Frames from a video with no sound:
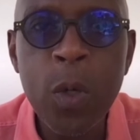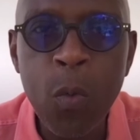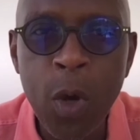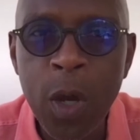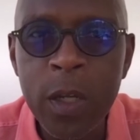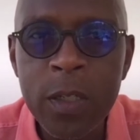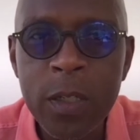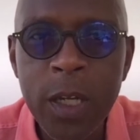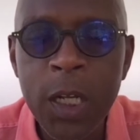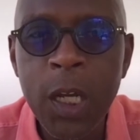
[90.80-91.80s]
want
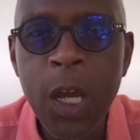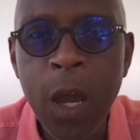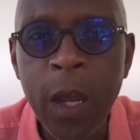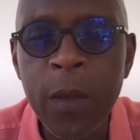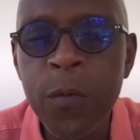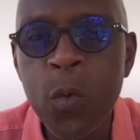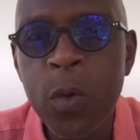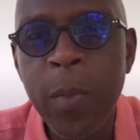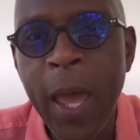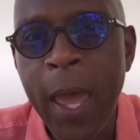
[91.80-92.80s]
in a car if you were
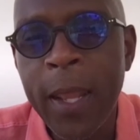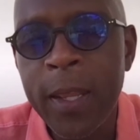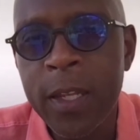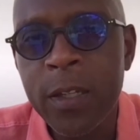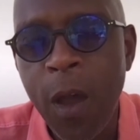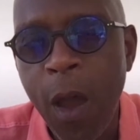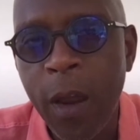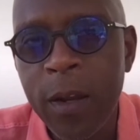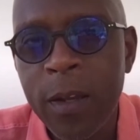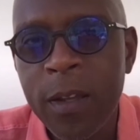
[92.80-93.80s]
buying this car.